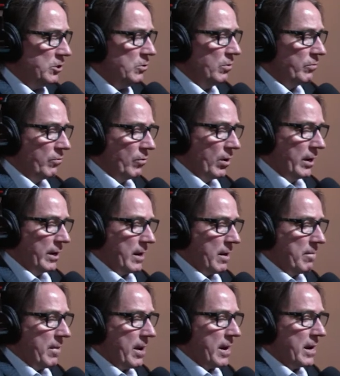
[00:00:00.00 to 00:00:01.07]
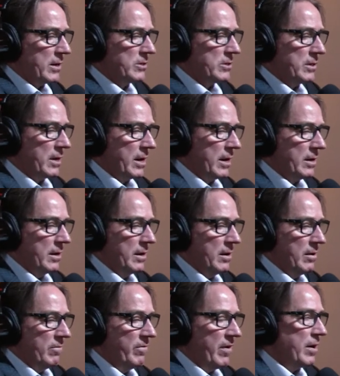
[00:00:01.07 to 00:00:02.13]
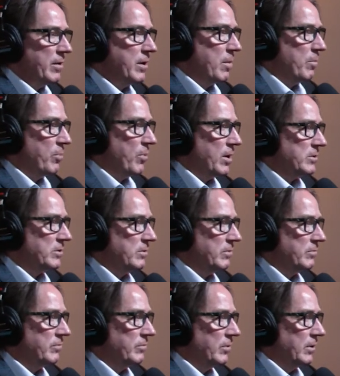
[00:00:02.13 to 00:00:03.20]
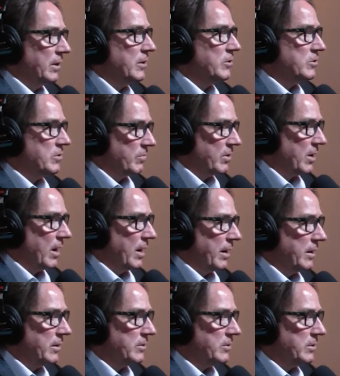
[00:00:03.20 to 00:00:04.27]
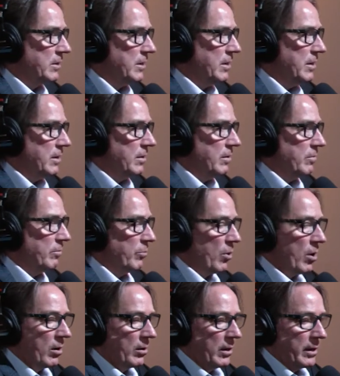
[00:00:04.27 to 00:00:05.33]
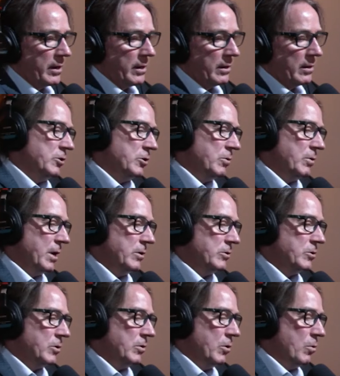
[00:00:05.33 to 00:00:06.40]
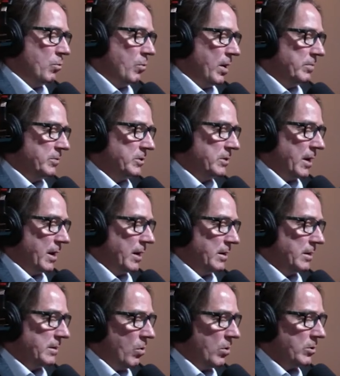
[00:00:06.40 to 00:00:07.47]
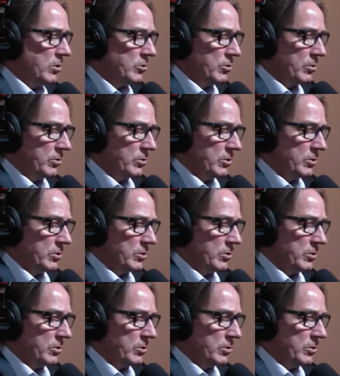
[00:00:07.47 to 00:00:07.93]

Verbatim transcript: you have really amassed a very impressive list of clients. Thank you. Broadly Thank you. showcased on your website. Yeah. Walk us through